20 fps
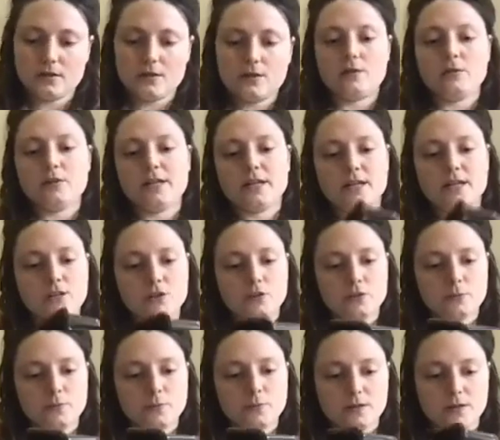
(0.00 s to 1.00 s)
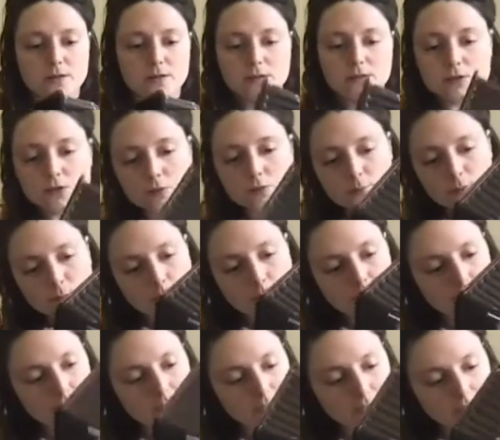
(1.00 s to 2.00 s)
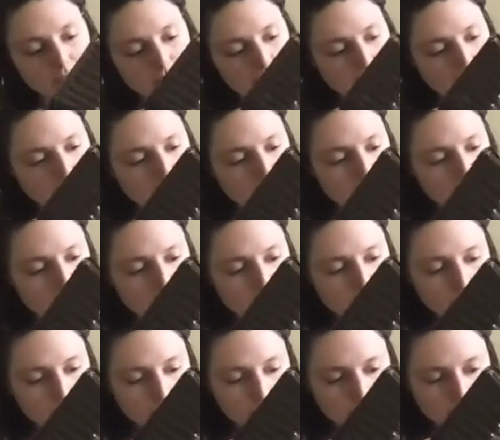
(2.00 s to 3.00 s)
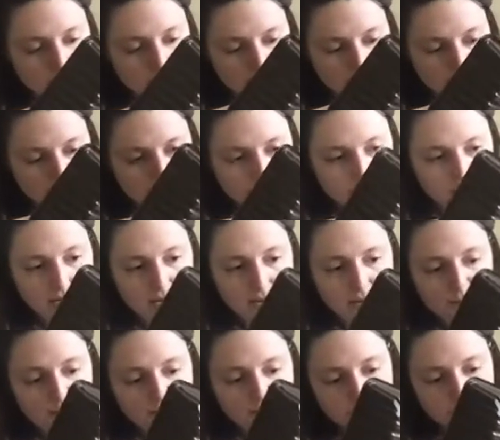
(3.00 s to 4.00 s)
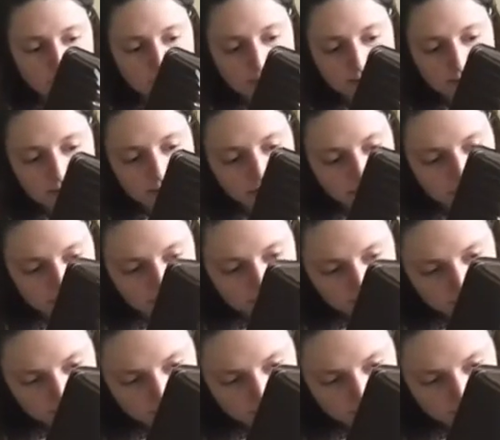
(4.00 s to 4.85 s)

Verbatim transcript: okay, it should be should be working. So yeah, I work I